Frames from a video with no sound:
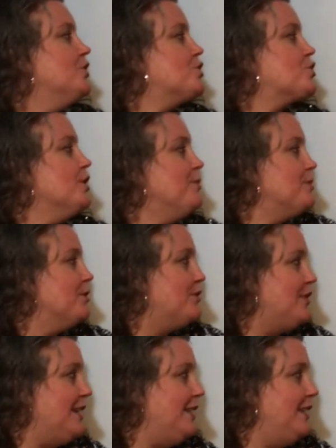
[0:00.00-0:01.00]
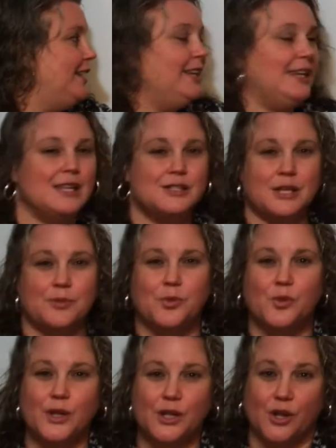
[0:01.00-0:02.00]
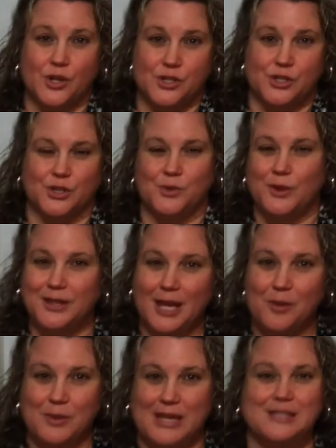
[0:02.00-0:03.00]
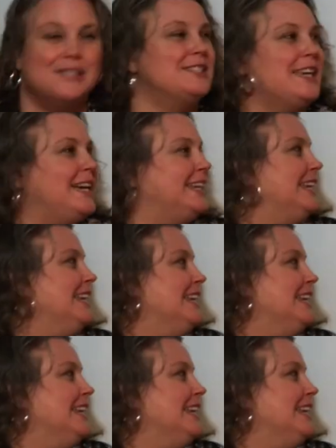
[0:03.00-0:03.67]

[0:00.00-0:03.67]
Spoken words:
tryptophan is a precursor, and what that means is that